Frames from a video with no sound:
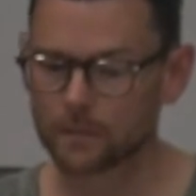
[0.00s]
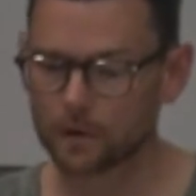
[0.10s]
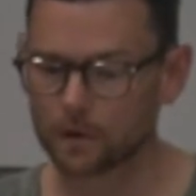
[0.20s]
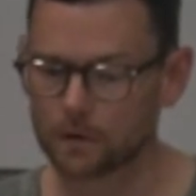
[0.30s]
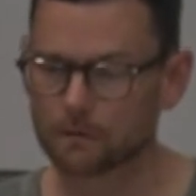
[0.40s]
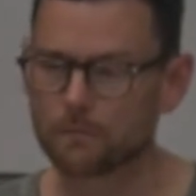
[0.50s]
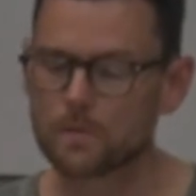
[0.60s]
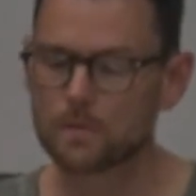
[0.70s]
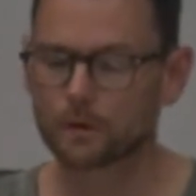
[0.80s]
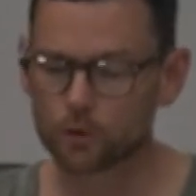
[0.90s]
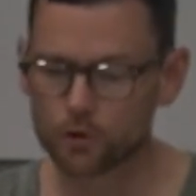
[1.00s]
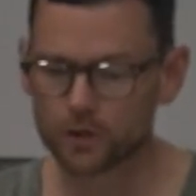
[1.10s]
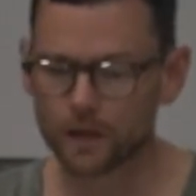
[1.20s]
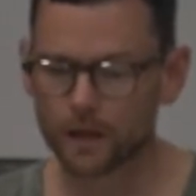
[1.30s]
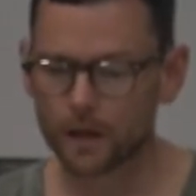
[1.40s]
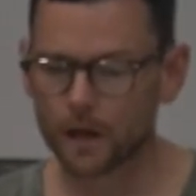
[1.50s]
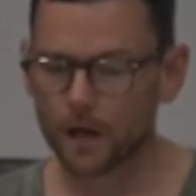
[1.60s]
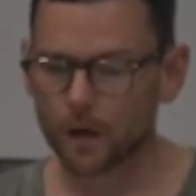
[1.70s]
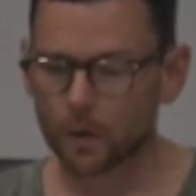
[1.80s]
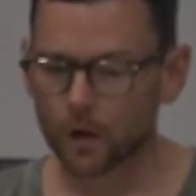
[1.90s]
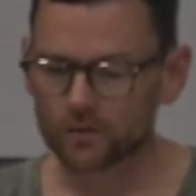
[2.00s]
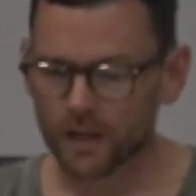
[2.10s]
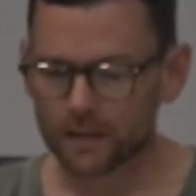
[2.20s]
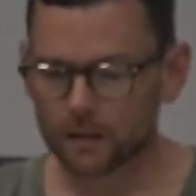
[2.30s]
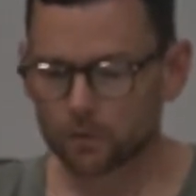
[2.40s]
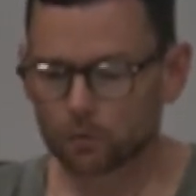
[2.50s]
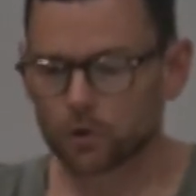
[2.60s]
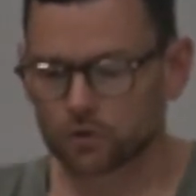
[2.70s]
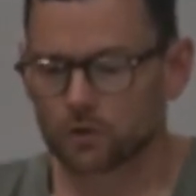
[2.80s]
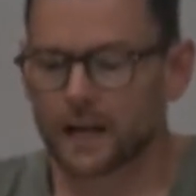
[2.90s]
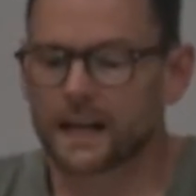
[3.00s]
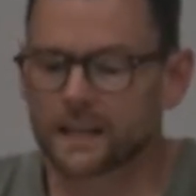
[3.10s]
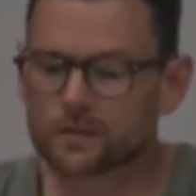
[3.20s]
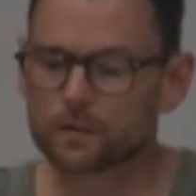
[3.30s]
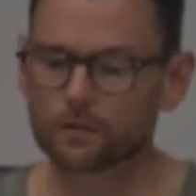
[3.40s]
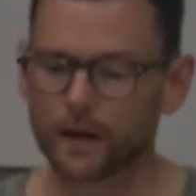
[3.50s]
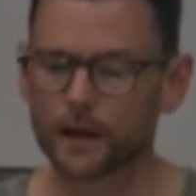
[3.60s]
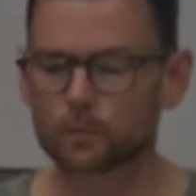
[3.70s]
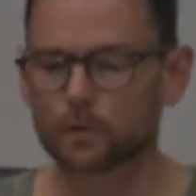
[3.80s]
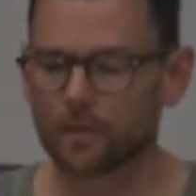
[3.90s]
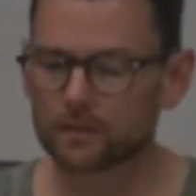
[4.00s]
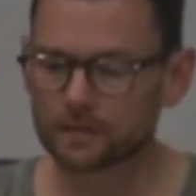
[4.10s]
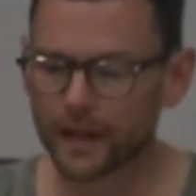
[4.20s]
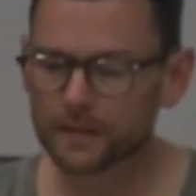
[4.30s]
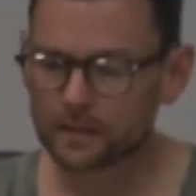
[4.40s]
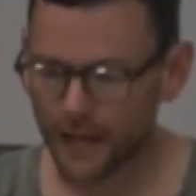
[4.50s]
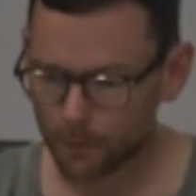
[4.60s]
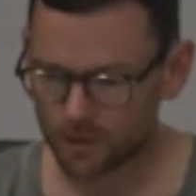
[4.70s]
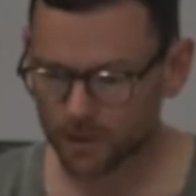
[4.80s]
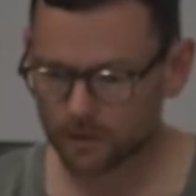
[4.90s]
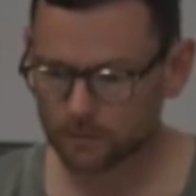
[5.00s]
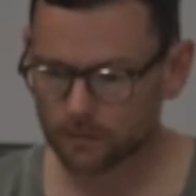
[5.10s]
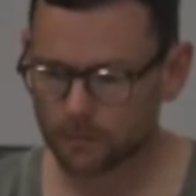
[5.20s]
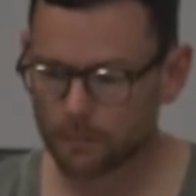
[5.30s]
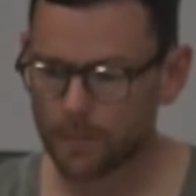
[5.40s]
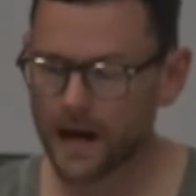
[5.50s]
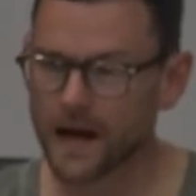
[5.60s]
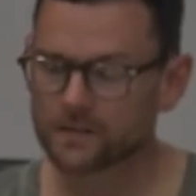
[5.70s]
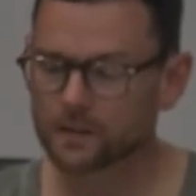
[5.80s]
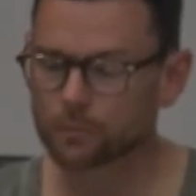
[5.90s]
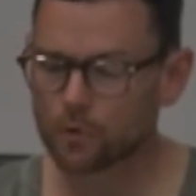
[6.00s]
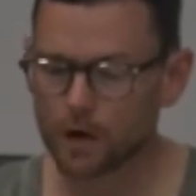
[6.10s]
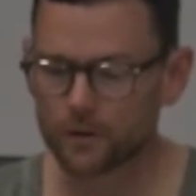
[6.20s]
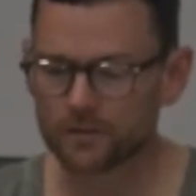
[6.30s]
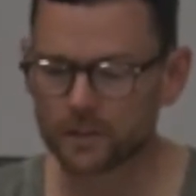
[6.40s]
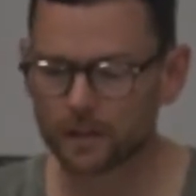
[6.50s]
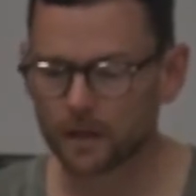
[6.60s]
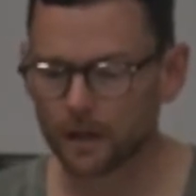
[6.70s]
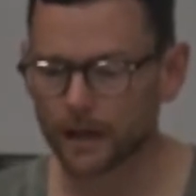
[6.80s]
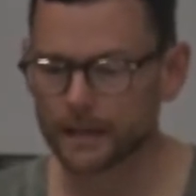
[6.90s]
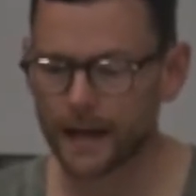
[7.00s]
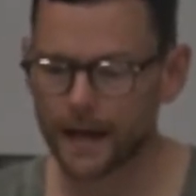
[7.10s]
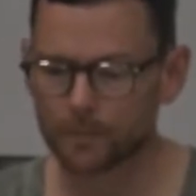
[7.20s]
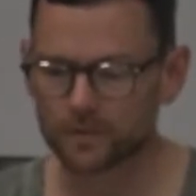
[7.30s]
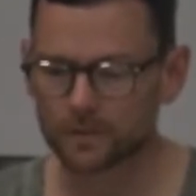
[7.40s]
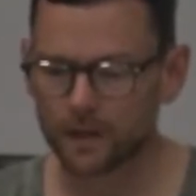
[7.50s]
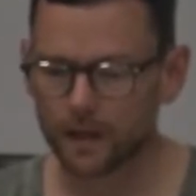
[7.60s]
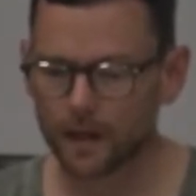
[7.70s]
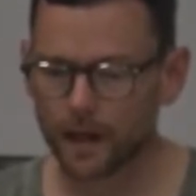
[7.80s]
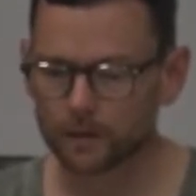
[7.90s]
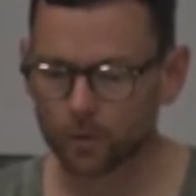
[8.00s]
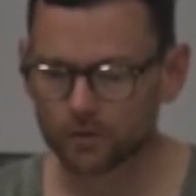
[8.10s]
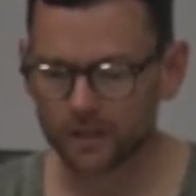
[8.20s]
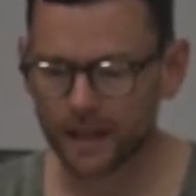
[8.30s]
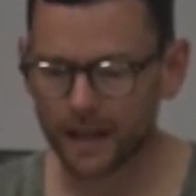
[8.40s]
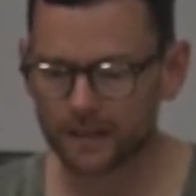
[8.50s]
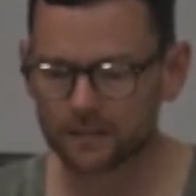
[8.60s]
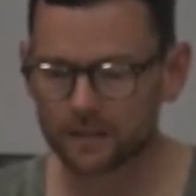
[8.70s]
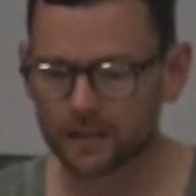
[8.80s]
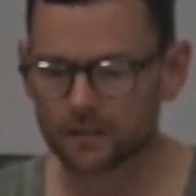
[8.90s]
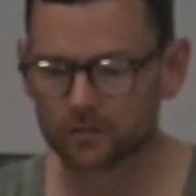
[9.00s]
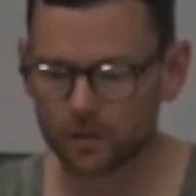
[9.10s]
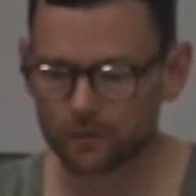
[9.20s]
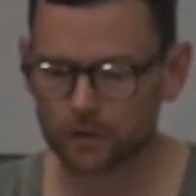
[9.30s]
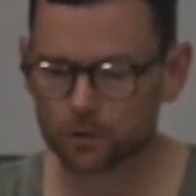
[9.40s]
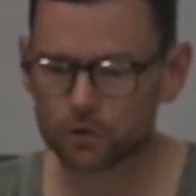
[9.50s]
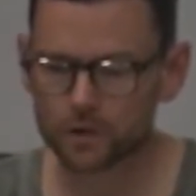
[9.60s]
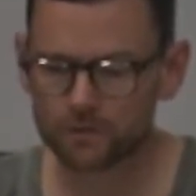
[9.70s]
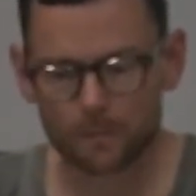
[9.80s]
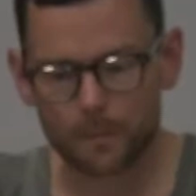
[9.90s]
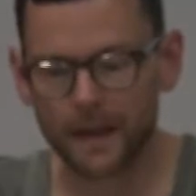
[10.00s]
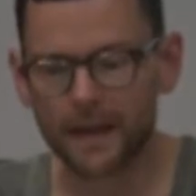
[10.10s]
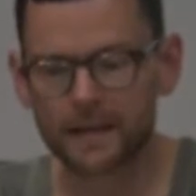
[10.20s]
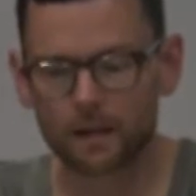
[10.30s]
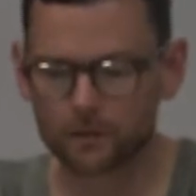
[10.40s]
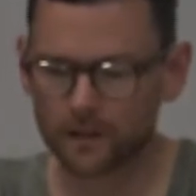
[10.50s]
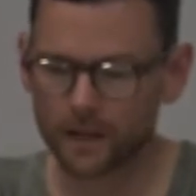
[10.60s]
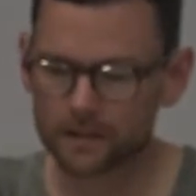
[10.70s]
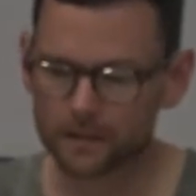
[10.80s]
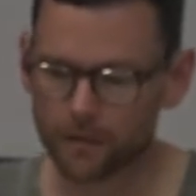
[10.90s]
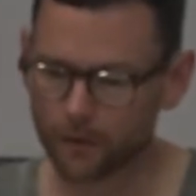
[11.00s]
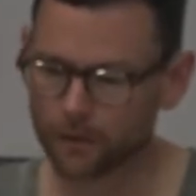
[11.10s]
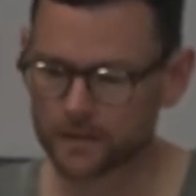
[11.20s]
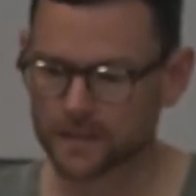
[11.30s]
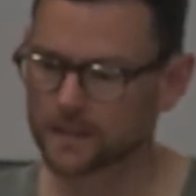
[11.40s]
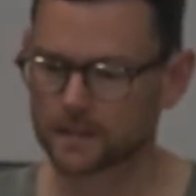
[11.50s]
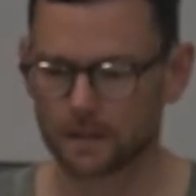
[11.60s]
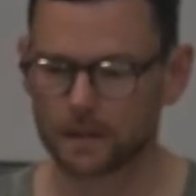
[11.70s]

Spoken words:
or the revolution, was not identified with state capitalism, party bureaucracy, and camps, as was the case in the Soviet Union from the beginning of the 1930s.